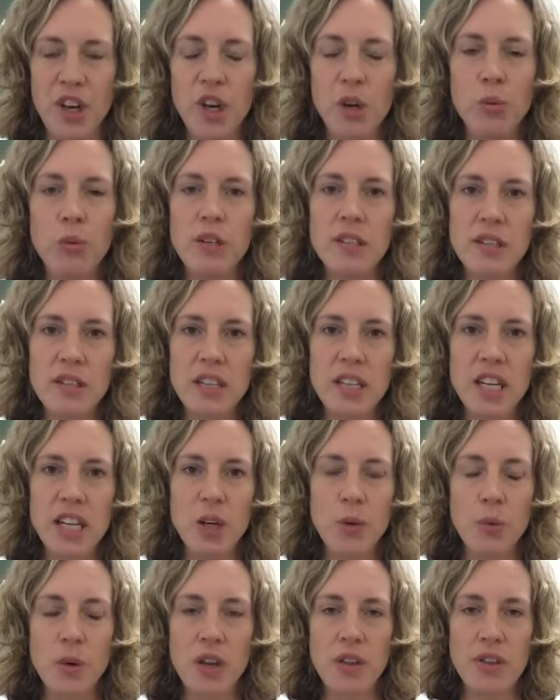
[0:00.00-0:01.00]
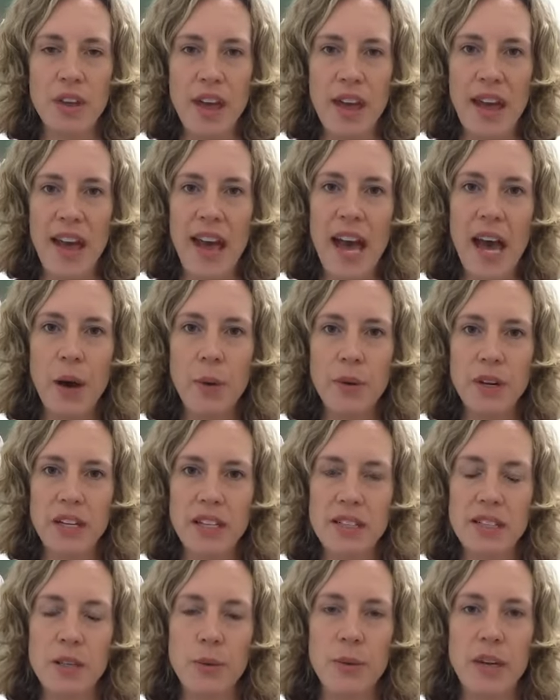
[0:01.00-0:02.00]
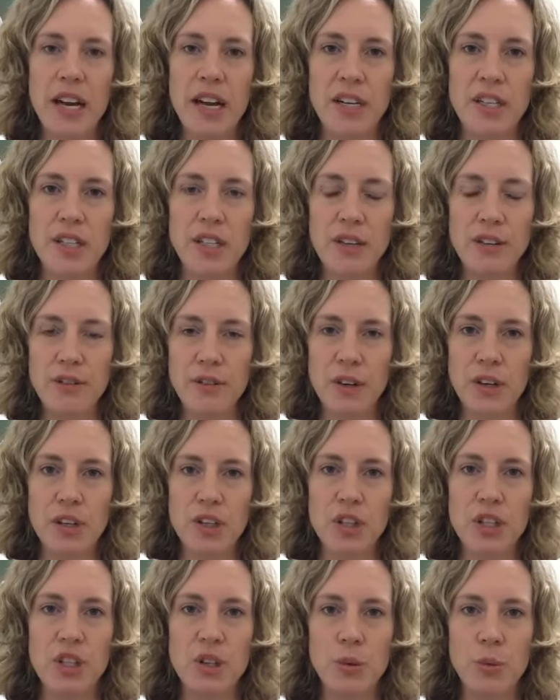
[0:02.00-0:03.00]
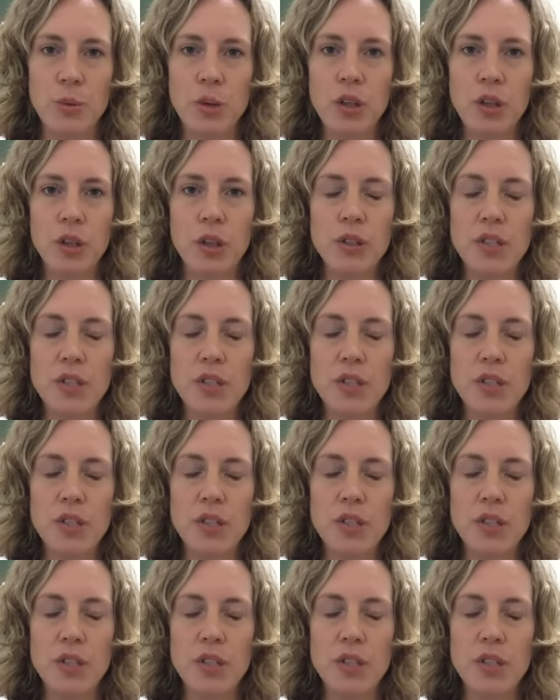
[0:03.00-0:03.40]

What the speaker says: We're sitting with how it is that we actually function in the world